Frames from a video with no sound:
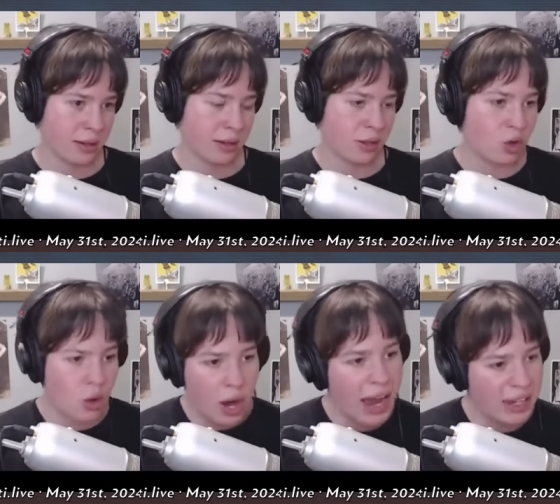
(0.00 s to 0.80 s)
You
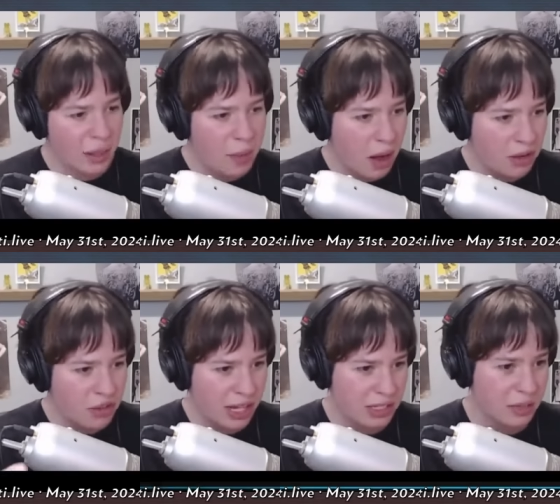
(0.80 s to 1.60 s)
cried and
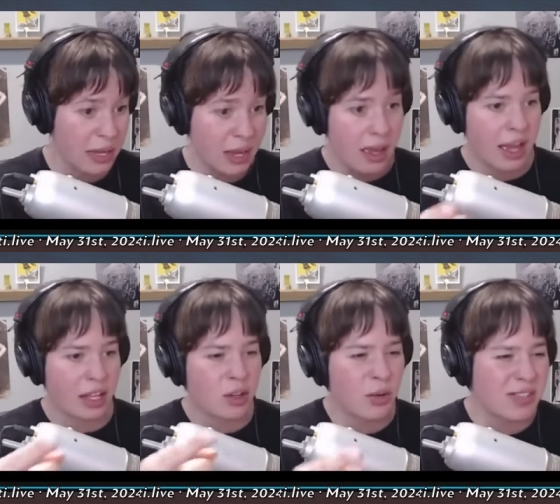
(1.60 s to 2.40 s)
apologized to me.
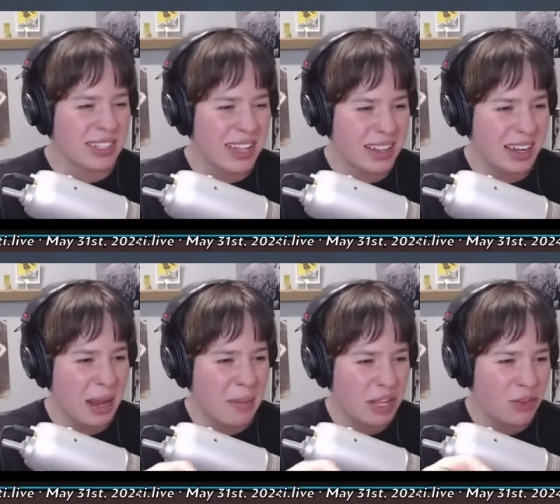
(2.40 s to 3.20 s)
And you even said that I
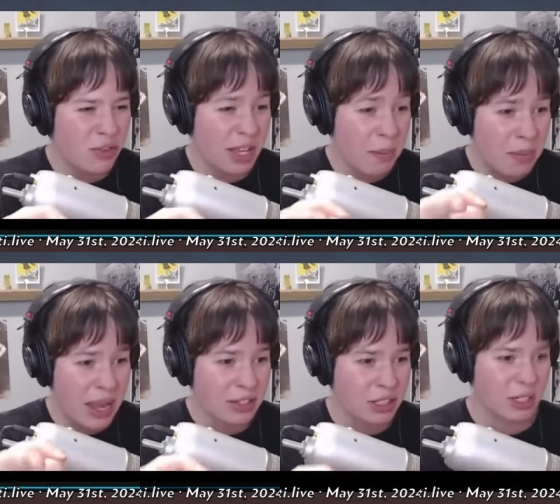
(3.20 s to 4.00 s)
made you feel like a bitch.